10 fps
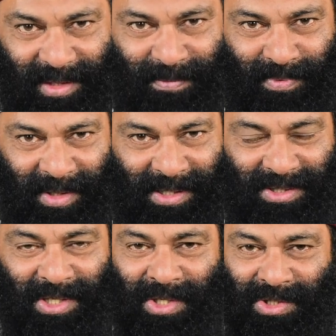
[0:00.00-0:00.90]
The
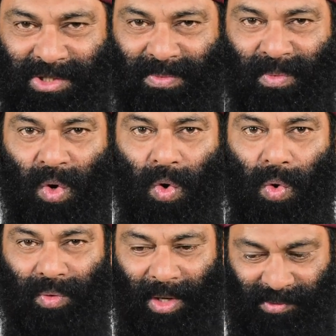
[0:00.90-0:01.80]
priest should
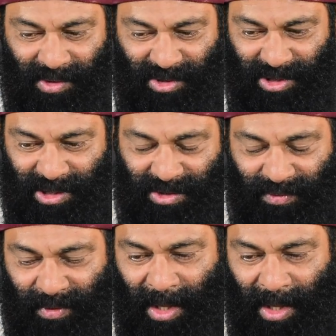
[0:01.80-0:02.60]
move. Now the church